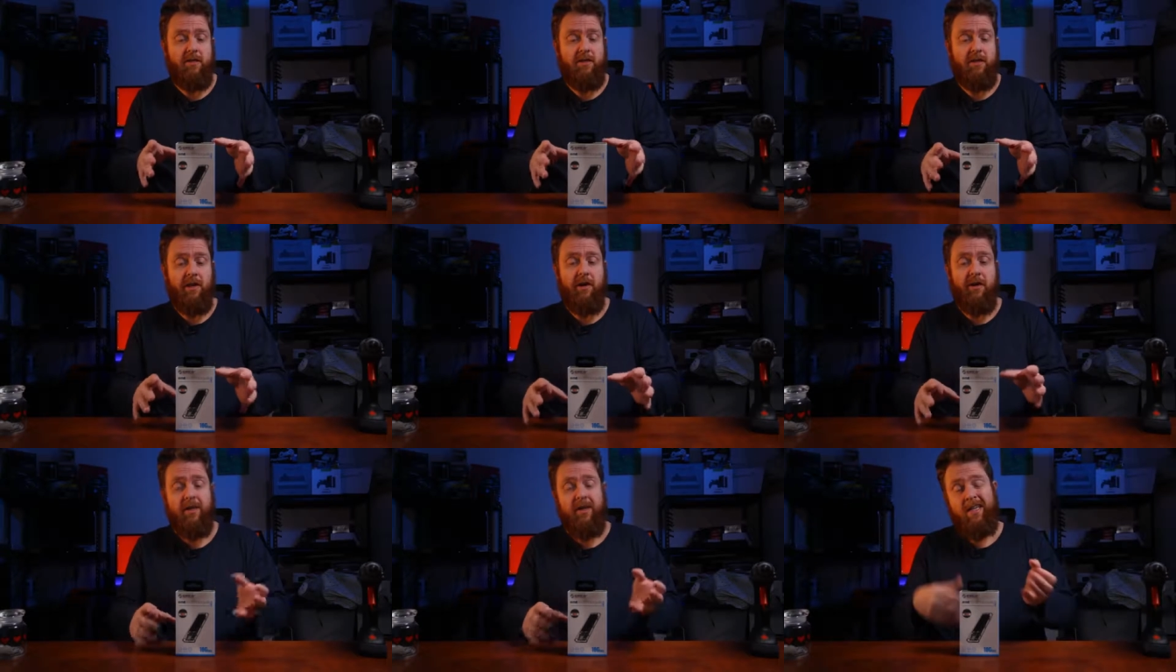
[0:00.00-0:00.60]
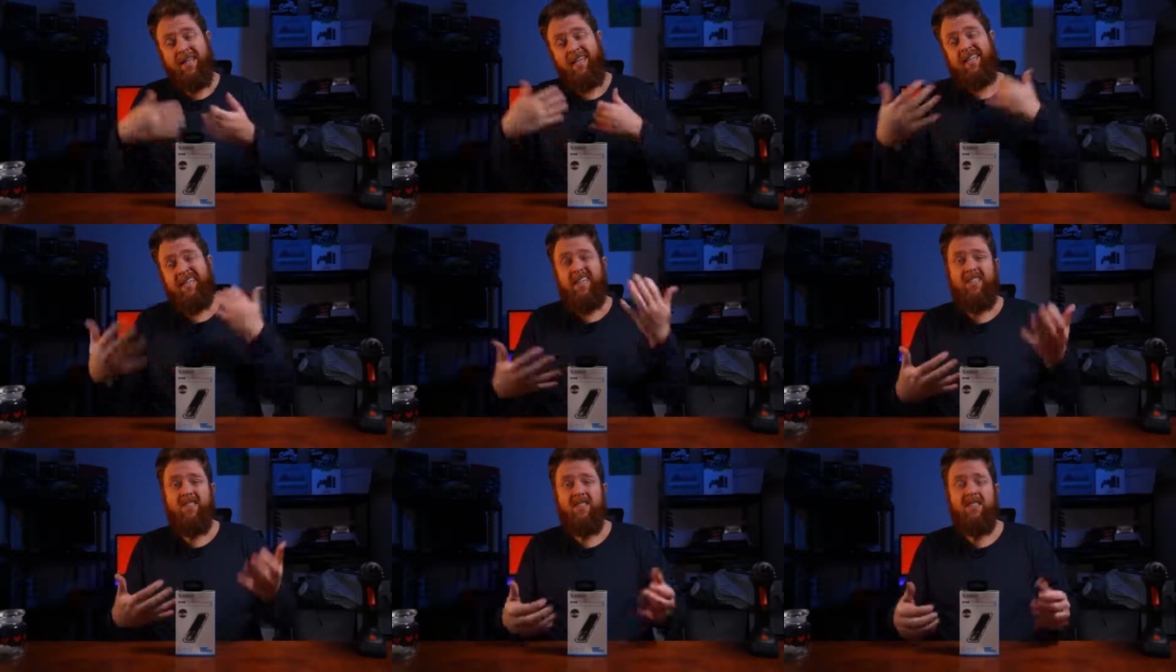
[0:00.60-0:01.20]
So
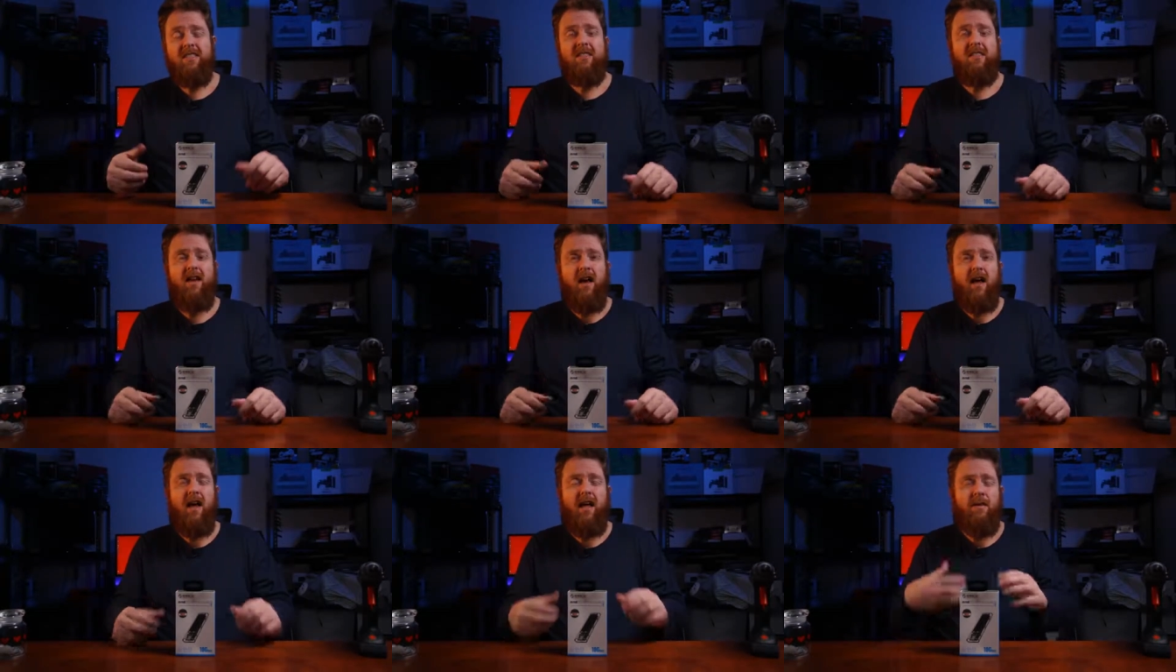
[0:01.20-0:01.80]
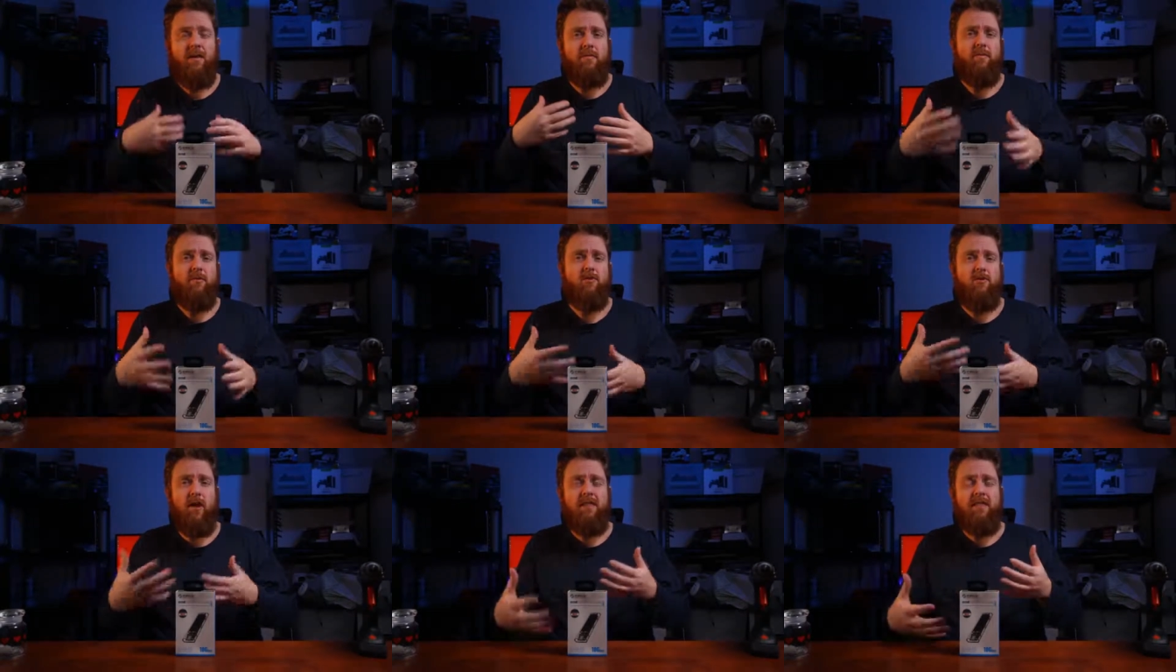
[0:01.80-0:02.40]
it's just, I'm
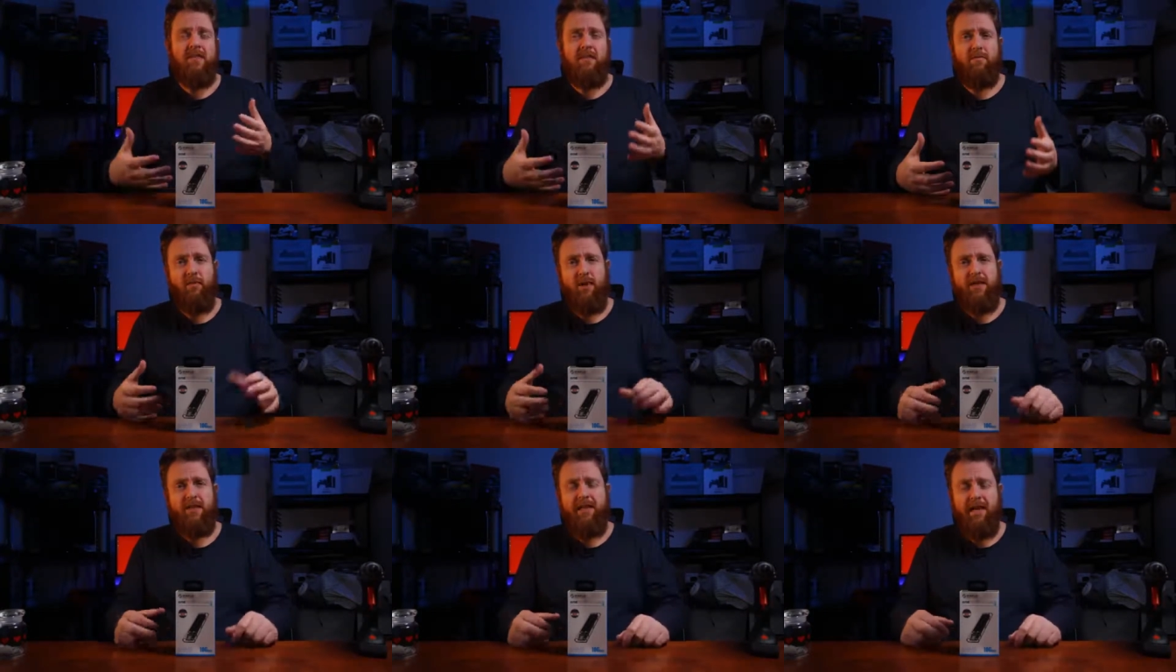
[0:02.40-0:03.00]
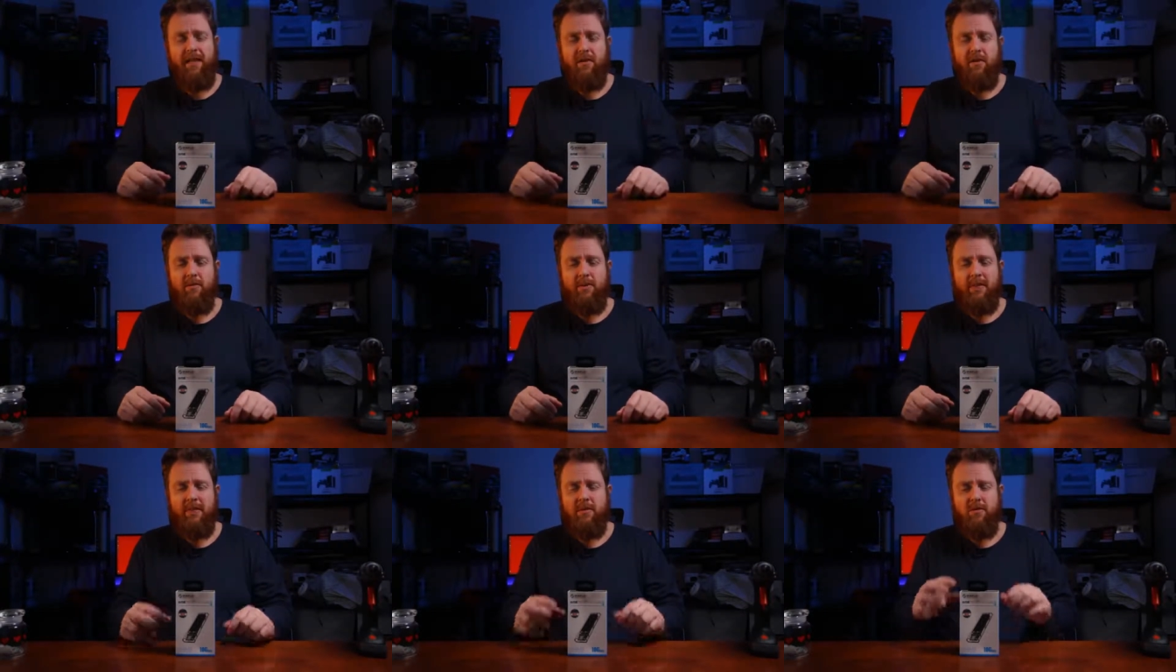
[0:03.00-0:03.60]
trying to branch out a little
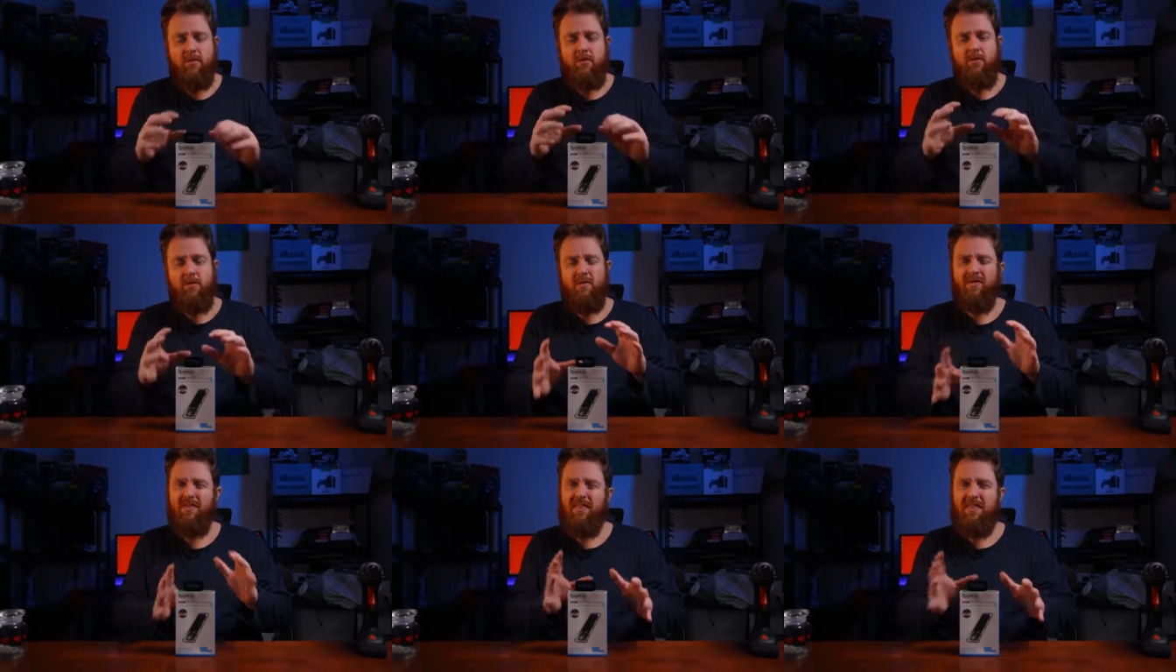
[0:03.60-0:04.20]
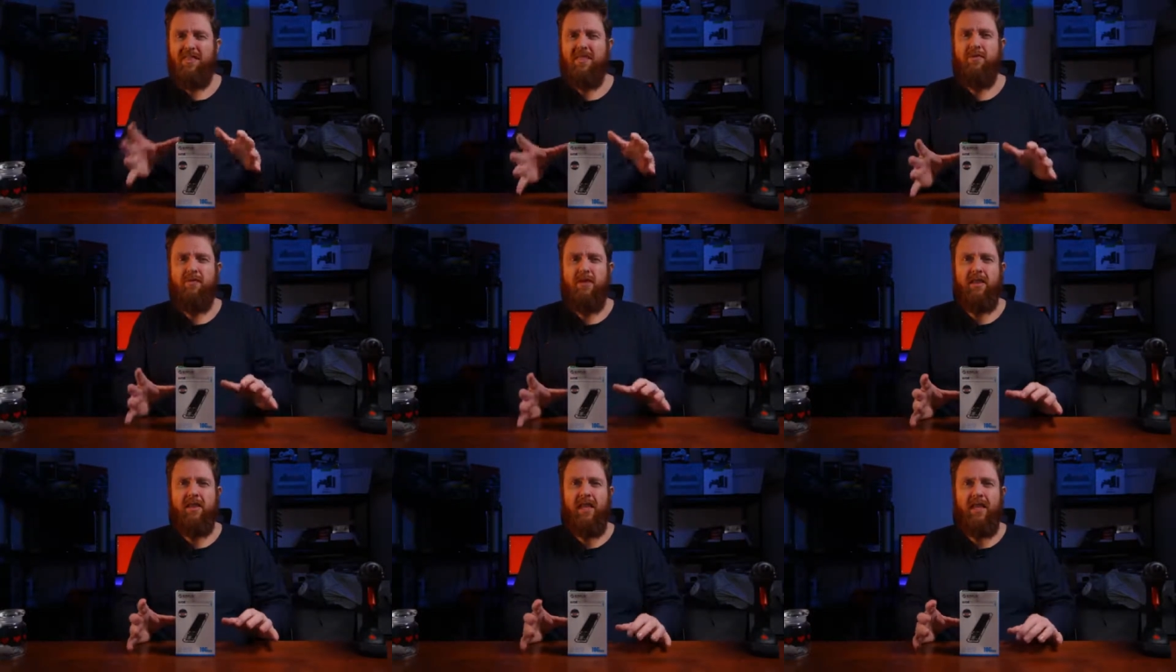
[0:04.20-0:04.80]
bit and do
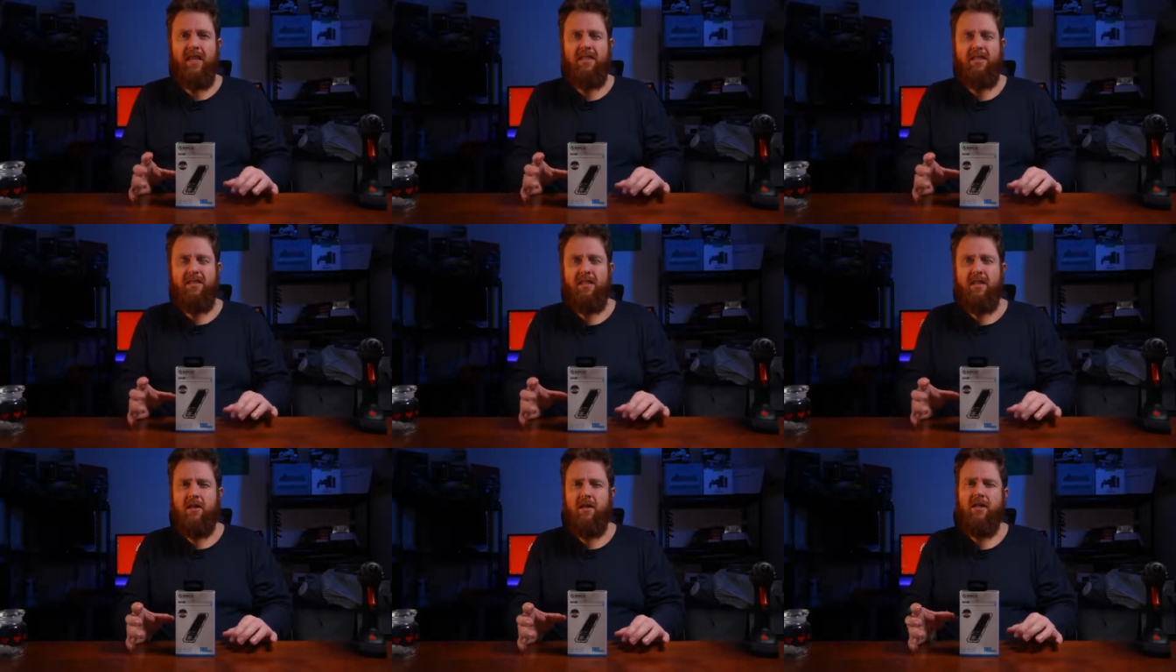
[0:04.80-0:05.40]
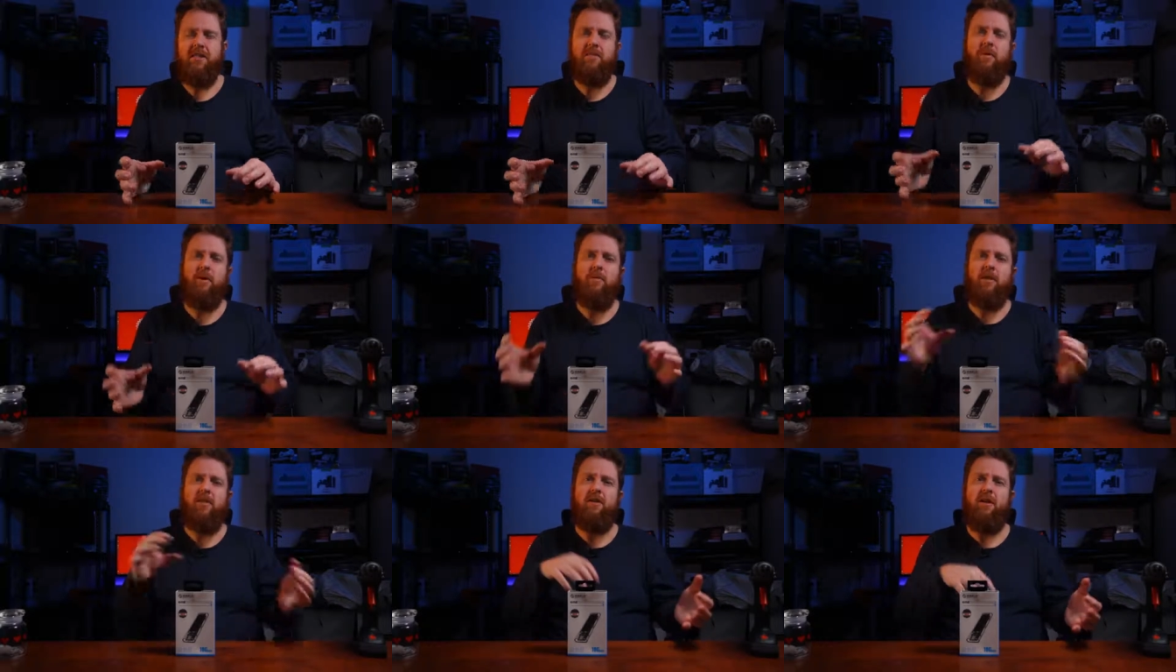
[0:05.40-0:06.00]
different things, and I'll
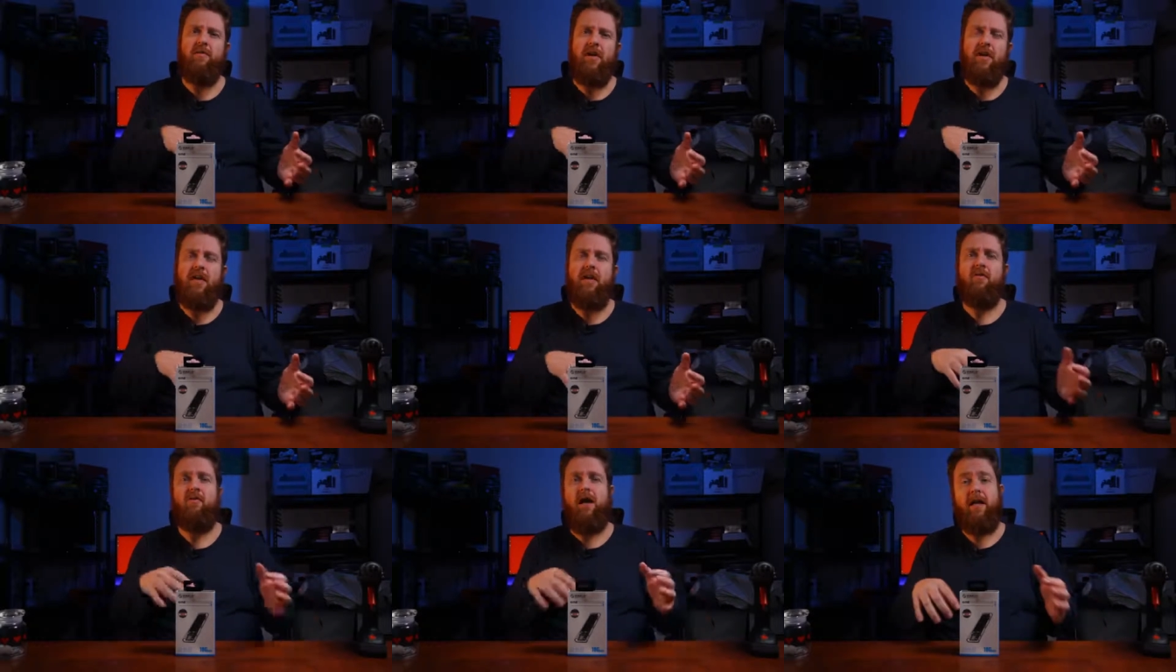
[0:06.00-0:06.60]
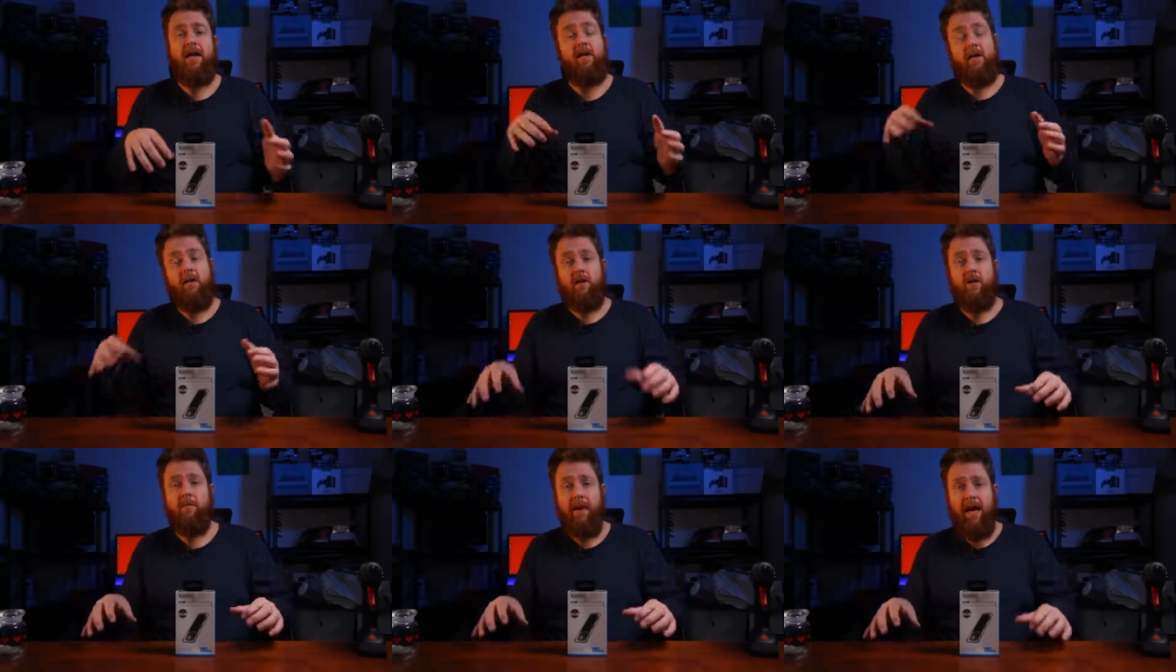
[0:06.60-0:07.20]
experiment over here rather than
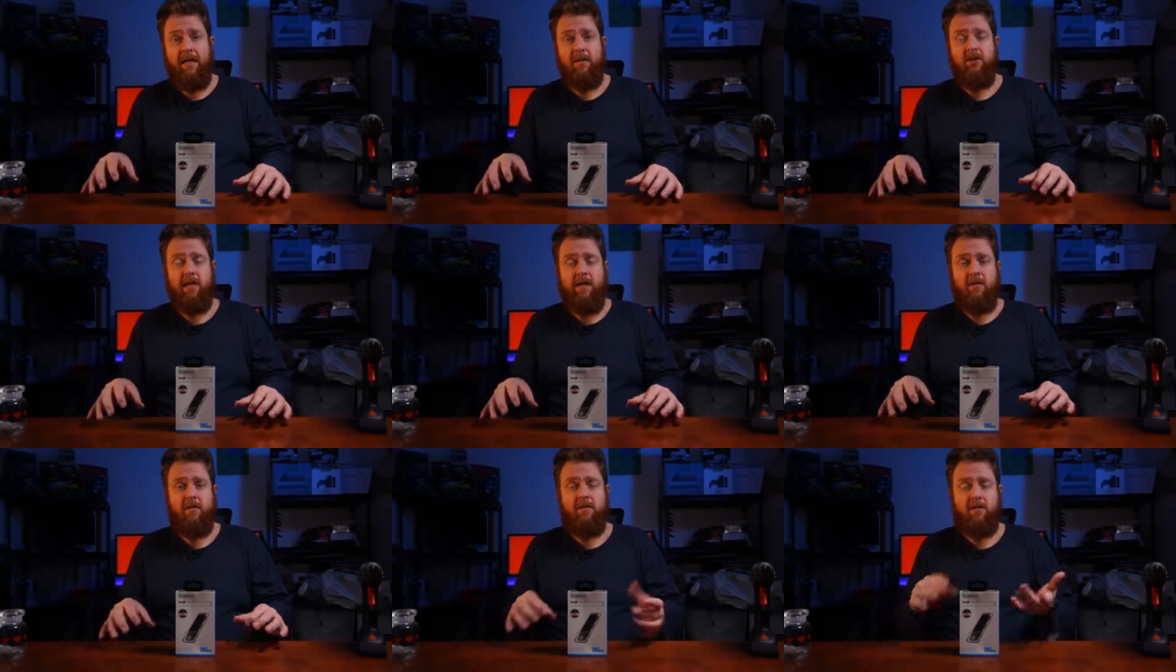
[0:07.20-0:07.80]
on the main channel.